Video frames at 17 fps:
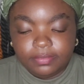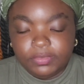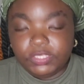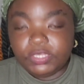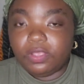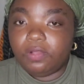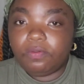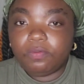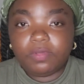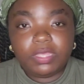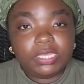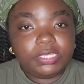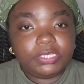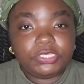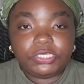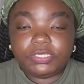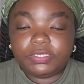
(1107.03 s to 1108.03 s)
No
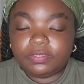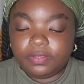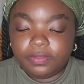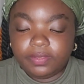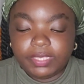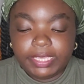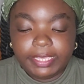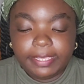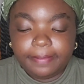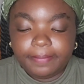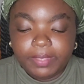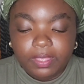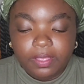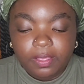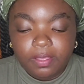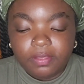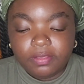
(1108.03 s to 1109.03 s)
rush, okay?
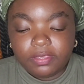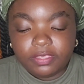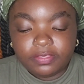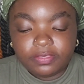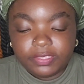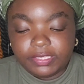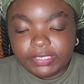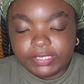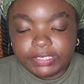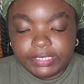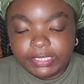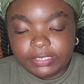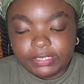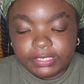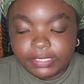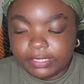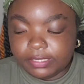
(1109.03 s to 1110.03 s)
All good things
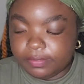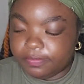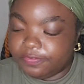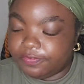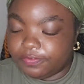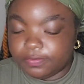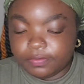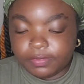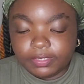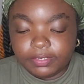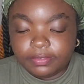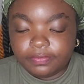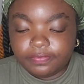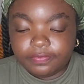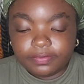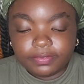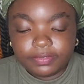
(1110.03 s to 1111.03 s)
take time, for
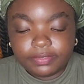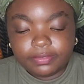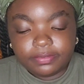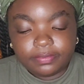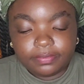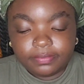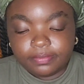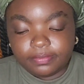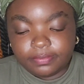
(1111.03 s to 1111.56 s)
real, for real.